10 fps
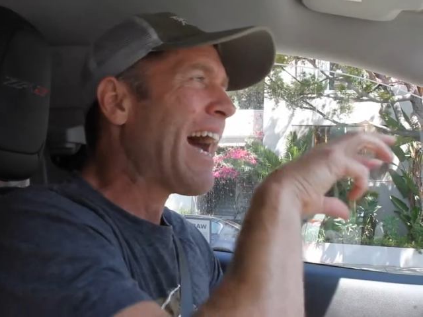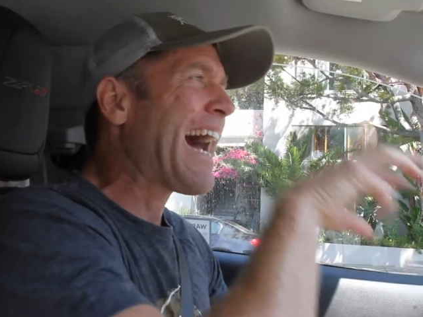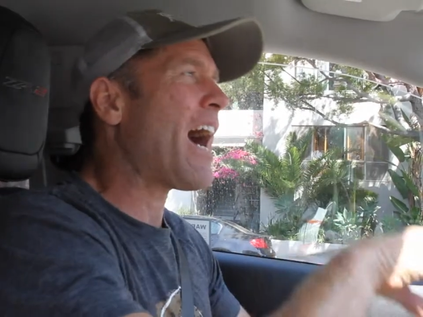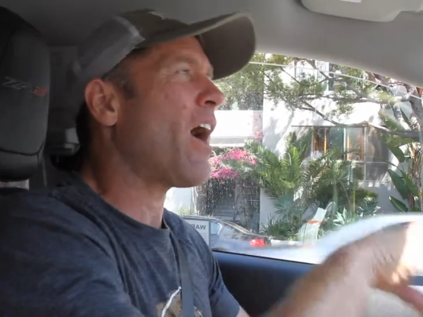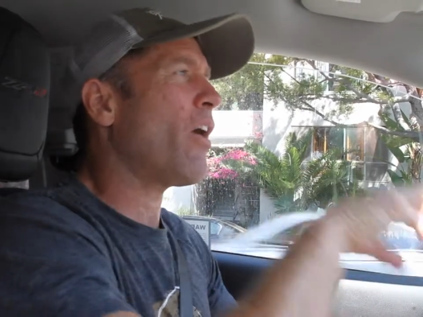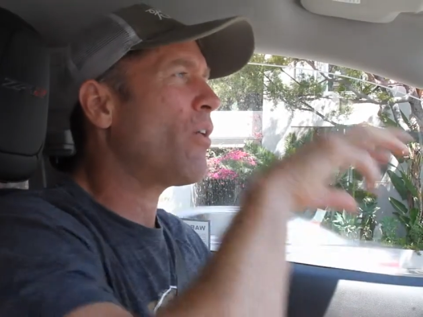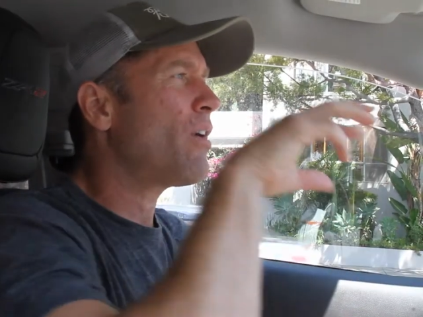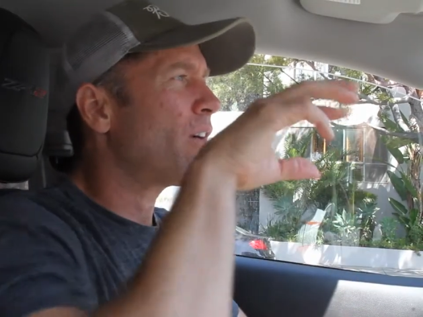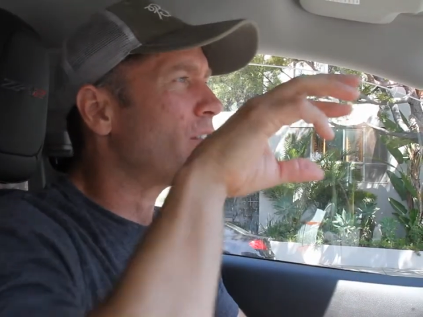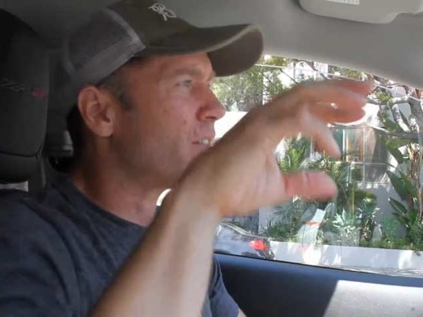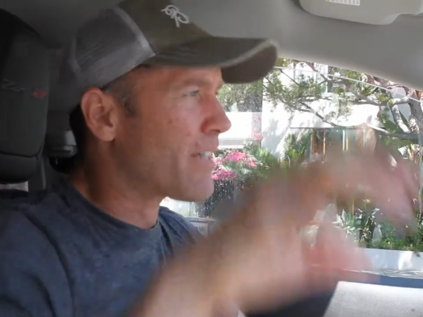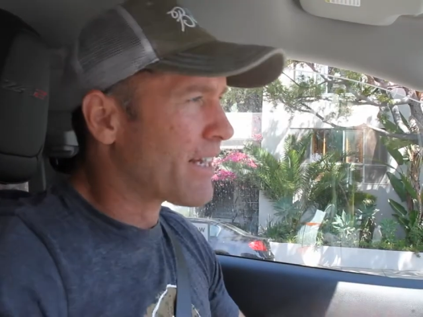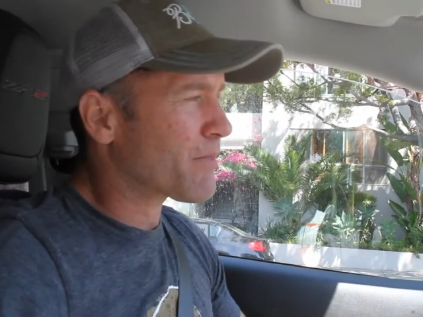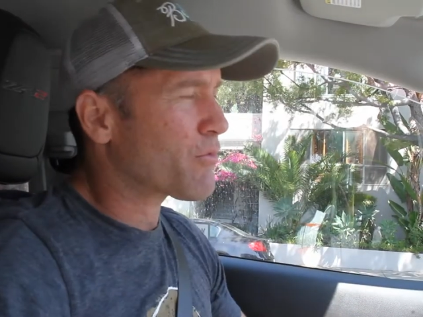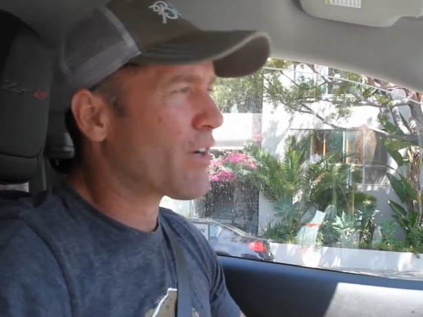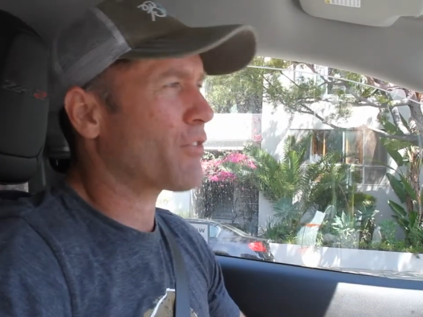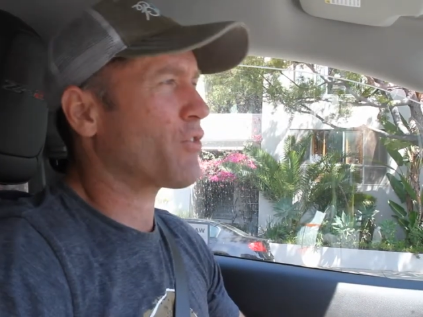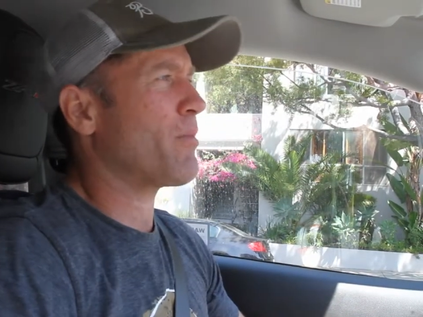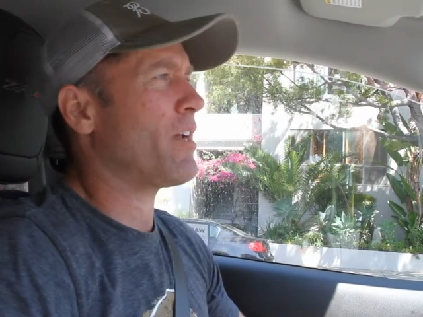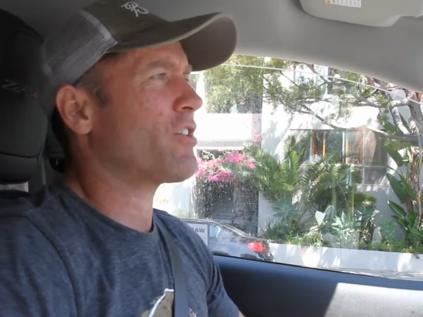how to get some
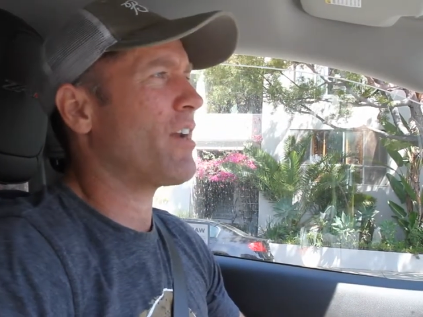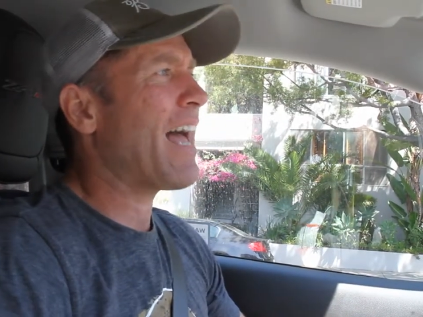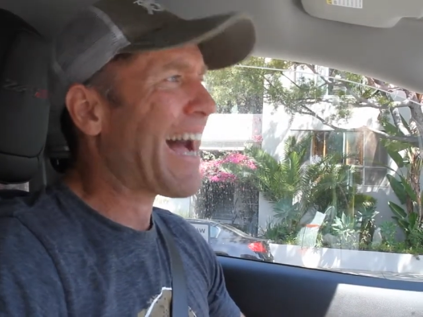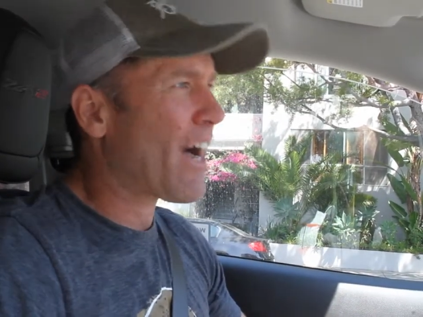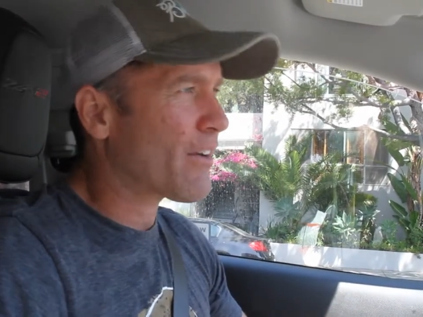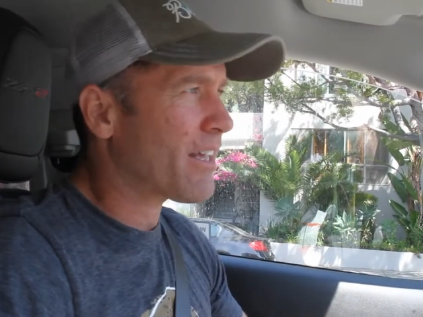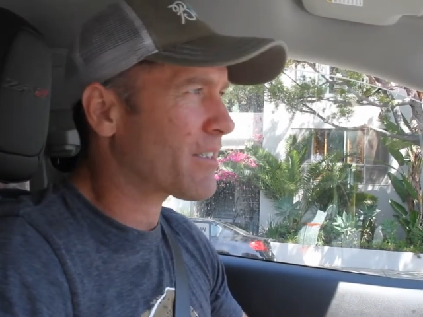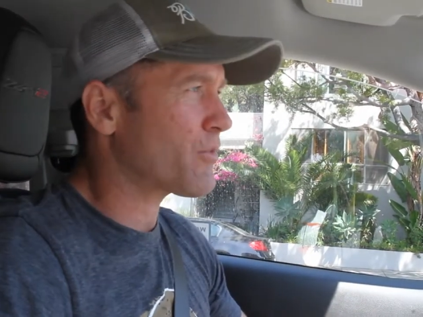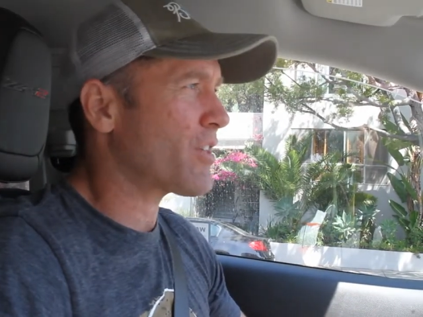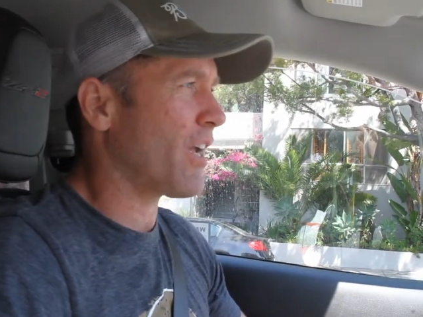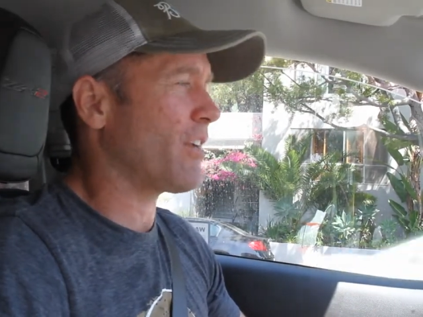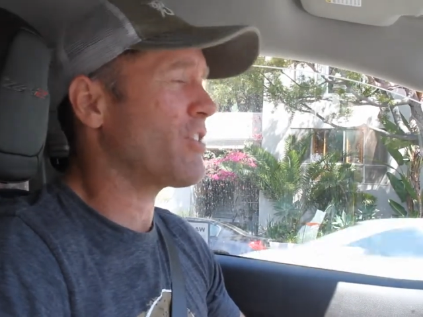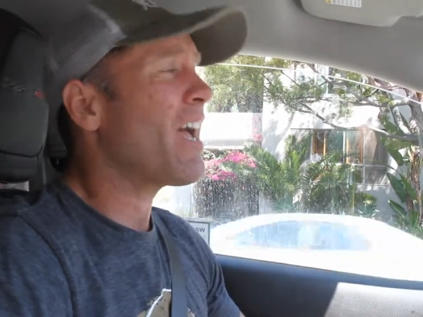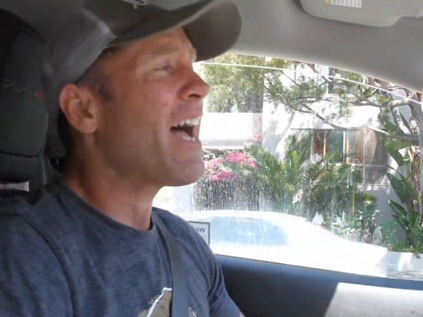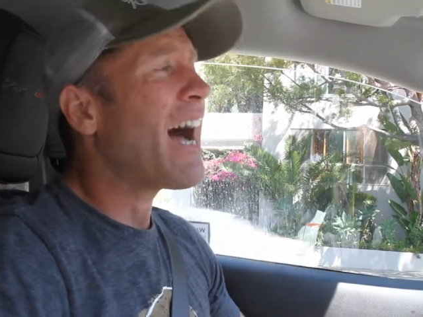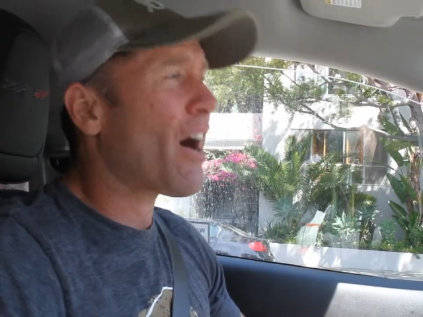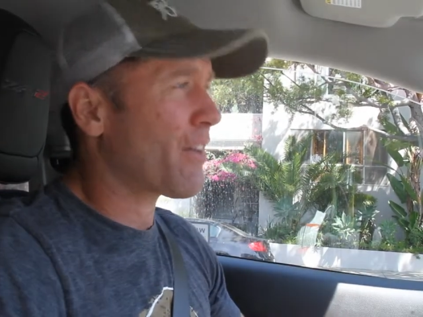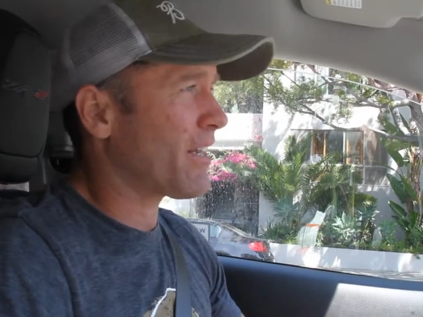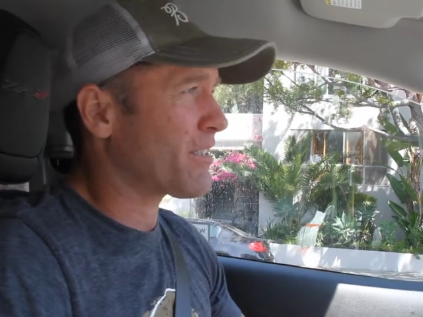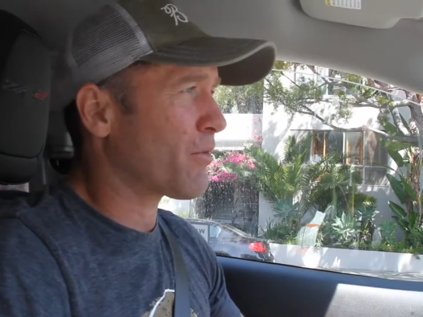transformation, how to get some change, how
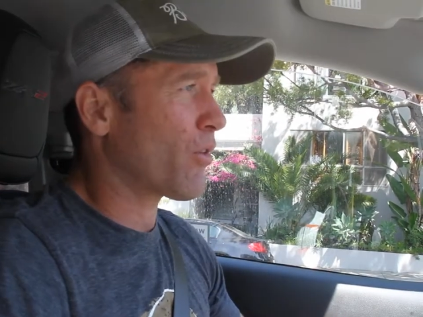to get some